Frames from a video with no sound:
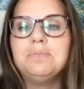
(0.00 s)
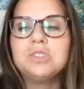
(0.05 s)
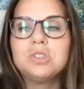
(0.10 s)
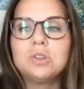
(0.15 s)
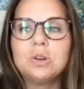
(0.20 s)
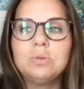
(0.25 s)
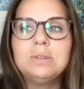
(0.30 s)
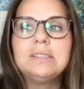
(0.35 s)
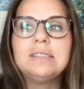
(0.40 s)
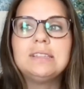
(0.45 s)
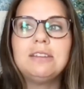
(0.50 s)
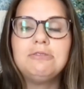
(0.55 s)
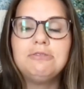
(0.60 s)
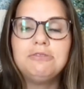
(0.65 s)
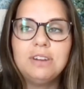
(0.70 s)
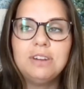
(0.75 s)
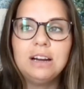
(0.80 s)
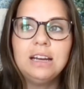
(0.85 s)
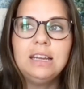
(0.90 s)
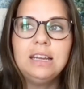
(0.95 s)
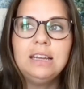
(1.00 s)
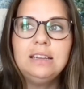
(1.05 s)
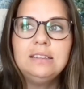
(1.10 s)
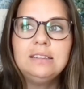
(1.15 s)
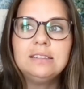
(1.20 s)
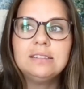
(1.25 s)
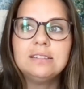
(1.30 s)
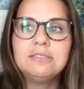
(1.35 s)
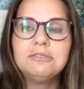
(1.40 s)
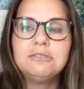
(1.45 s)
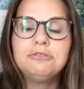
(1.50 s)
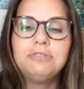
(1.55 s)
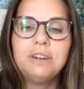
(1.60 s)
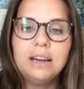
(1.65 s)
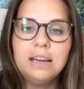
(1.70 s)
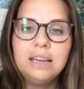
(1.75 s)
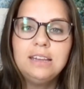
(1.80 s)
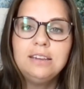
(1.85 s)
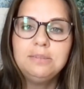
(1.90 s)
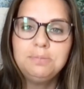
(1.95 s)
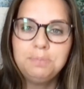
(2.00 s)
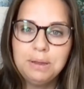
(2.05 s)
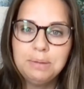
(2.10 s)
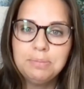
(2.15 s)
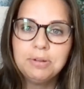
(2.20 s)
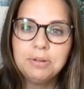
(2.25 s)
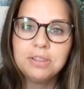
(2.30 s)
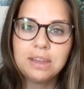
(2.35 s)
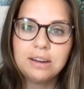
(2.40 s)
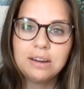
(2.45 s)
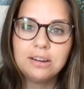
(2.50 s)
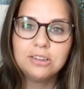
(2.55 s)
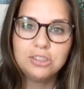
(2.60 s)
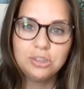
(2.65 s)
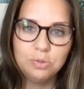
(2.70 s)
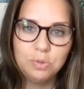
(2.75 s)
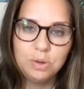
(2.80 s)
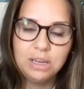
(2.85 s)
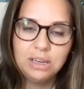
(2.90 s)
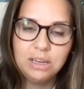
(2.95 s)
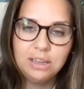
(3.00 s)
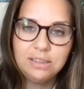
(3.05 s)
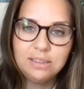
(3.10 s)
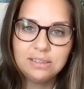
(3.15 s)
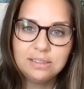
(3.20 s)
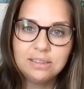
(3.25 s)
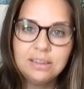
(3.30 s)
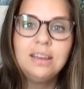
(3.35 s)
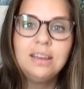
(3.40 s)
So I would say find people that are doing it